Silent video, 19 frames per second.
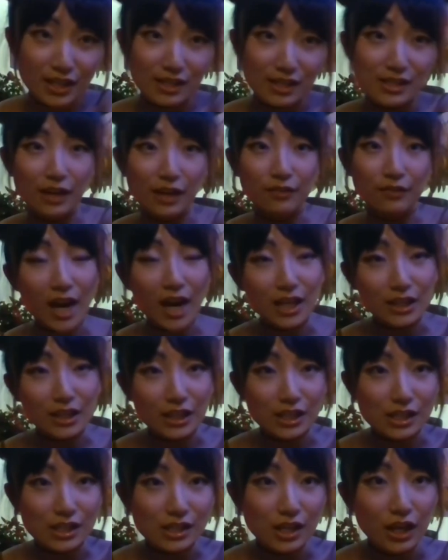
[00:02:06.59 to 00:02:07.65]
state
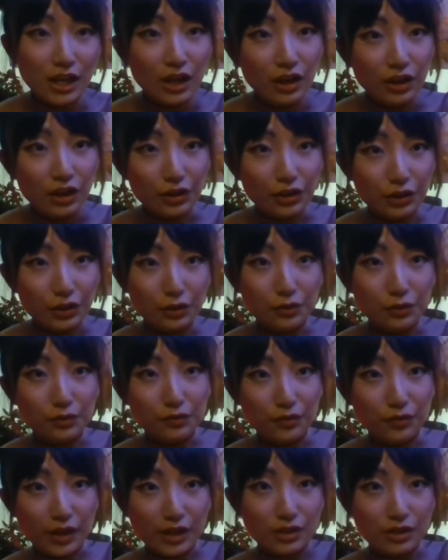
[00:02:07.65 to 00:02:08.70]
violence. You don't
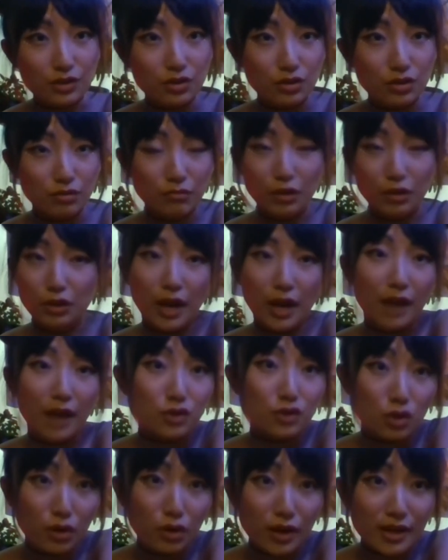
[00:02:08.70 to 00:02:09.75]
face, you don't have
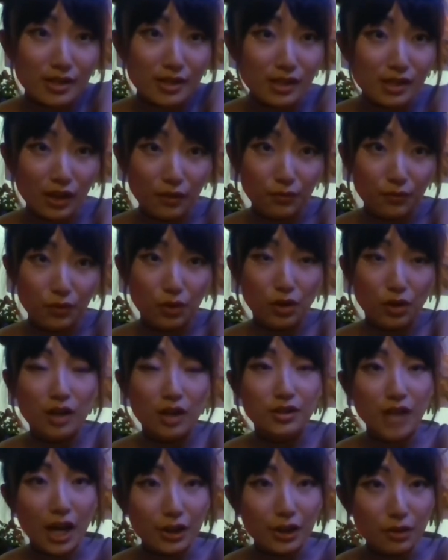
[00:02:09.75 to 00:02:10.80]
choice if you're
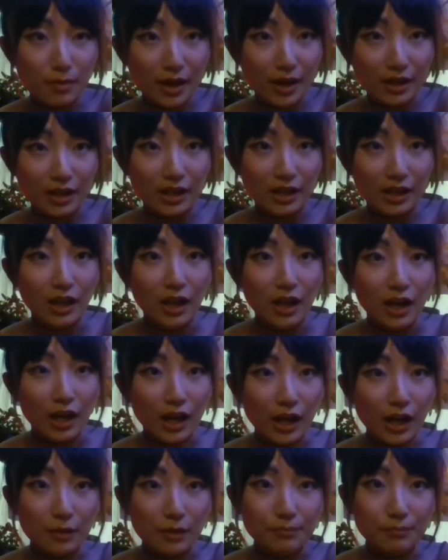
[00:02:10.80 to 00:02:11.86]
undocumented
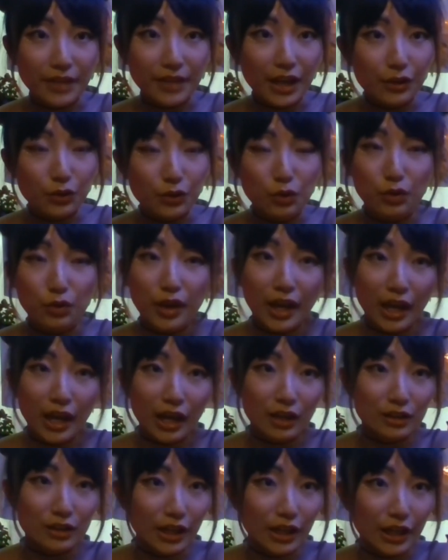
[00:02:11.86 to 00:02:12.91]
um, and you
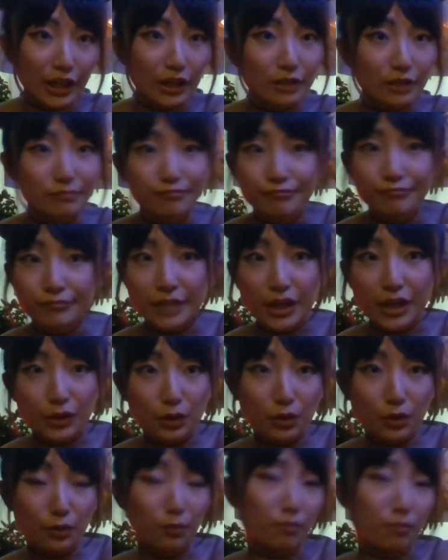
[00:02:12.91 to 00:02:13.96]
can't like, and
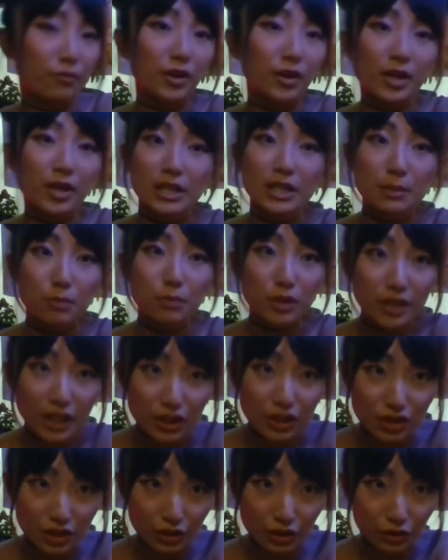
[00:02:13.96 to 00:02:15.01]
you're fearing
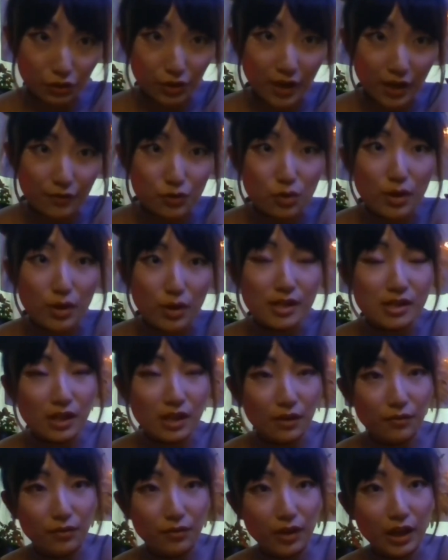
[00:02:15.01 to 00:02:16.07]
deportation. You don't have choice
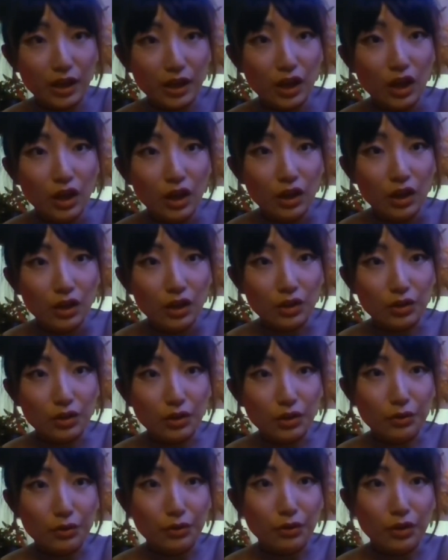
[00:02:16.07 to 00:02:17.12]
if like, you
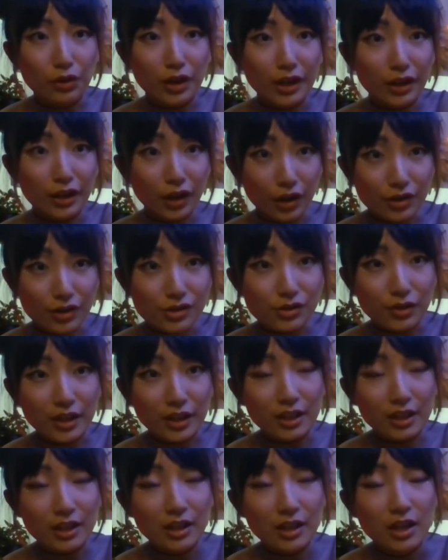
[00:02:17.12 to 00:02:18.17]
know, you're
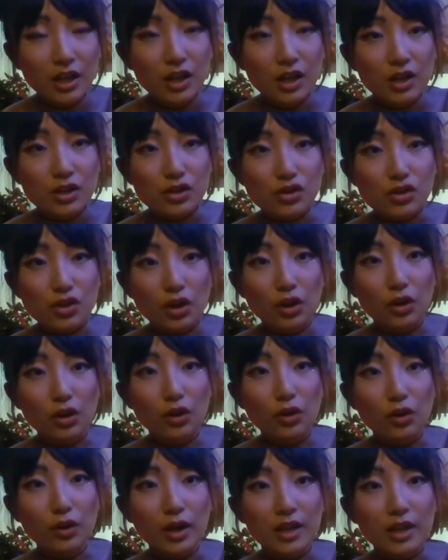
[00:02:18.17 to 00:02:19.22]
incarcerated.
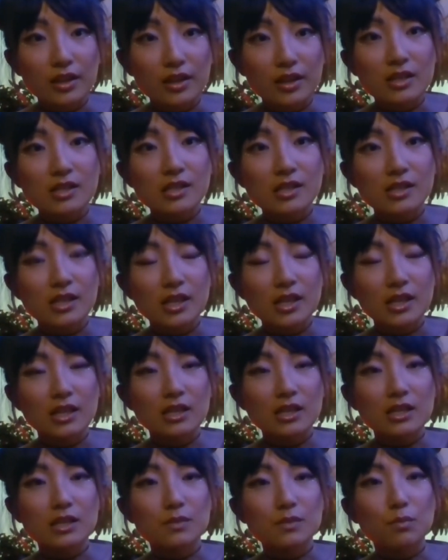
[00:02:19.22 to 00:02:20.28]
So this
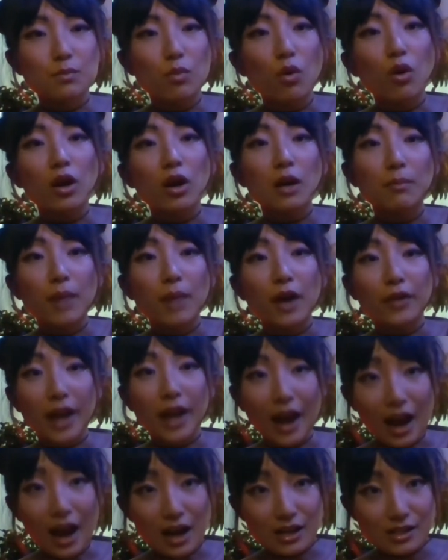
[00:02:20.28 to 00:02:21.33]
is more about
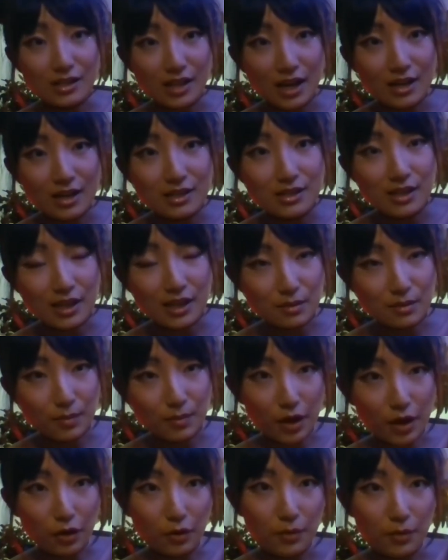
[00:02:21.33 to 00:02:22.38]
access. It's
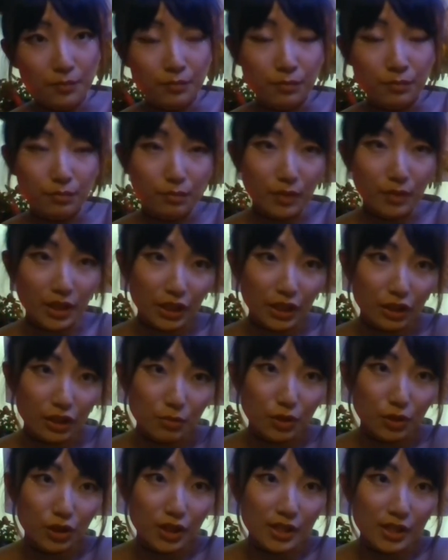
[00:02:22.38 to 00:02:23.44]
about meeting
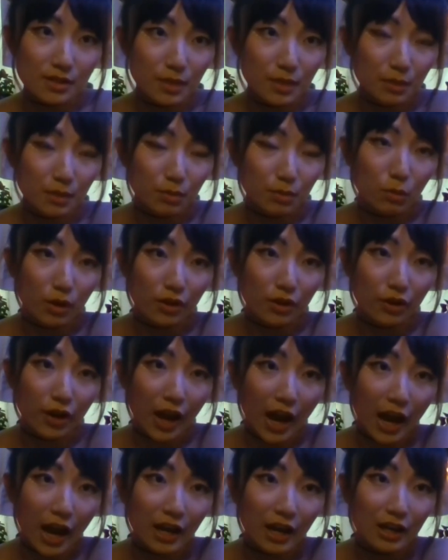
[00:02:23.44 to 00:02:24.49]
communities and people where they're
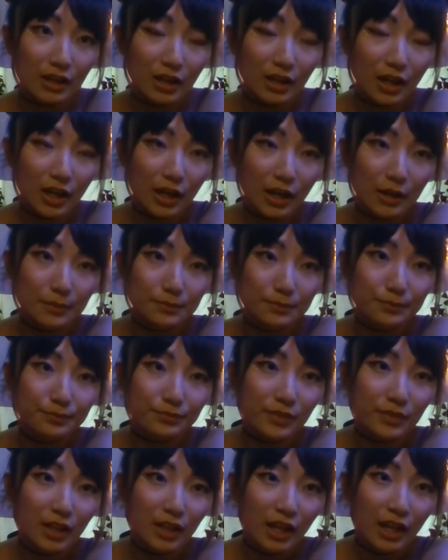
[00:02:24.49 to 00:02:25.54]
at. Um,
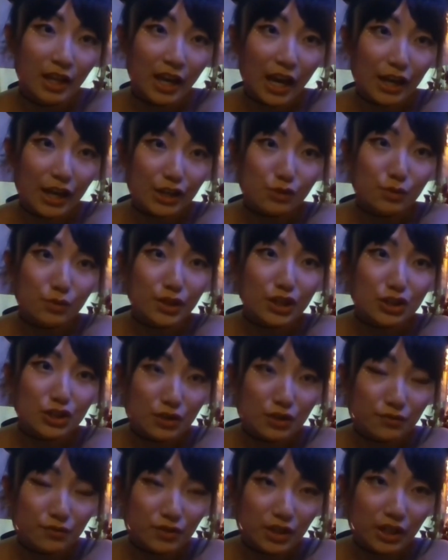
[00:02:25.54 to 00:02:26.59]
and it's really
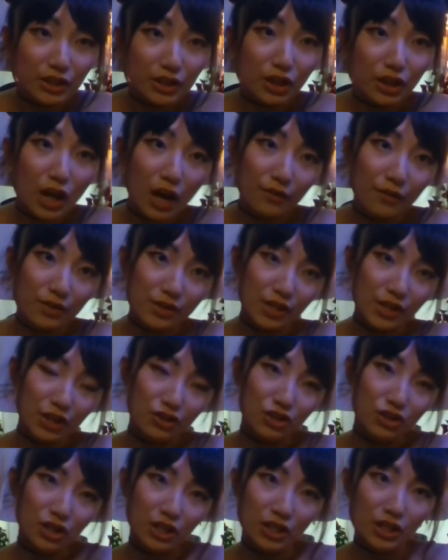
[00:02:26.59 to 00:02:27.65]
shifting the
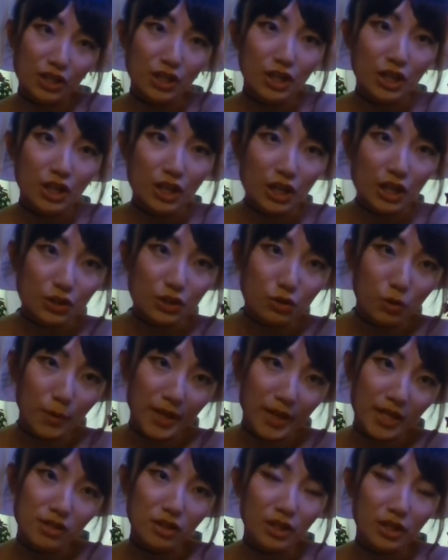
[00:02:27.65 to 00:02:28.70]
conversation into a way
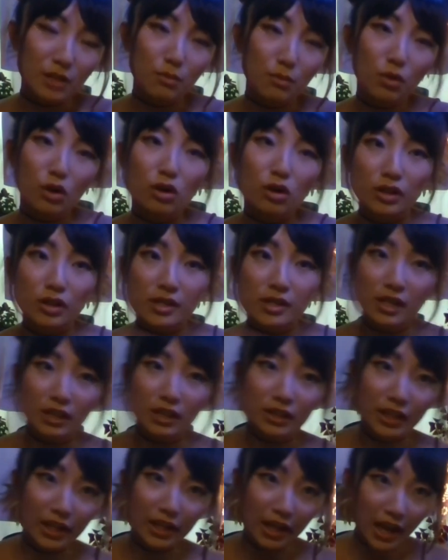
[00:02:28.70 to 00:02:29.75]
that's looking more
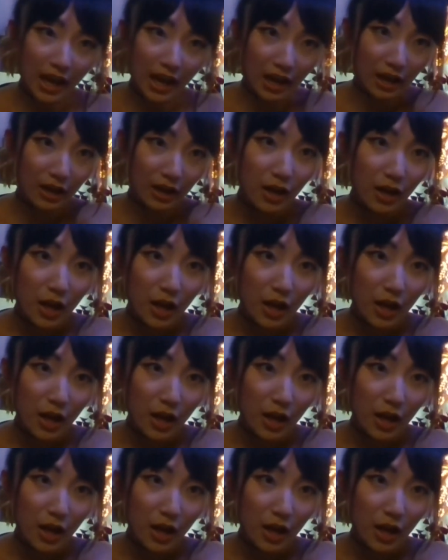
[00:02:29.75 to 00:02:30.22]
holistically at